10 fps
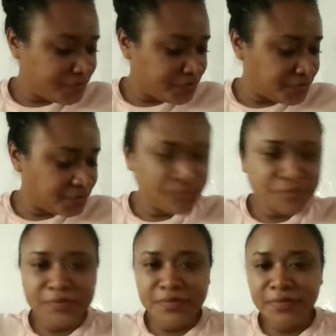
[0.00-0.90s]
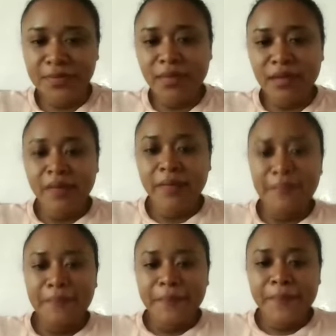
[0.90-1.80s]
we we are
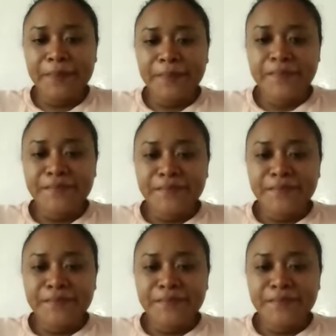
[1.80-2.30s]
going to share a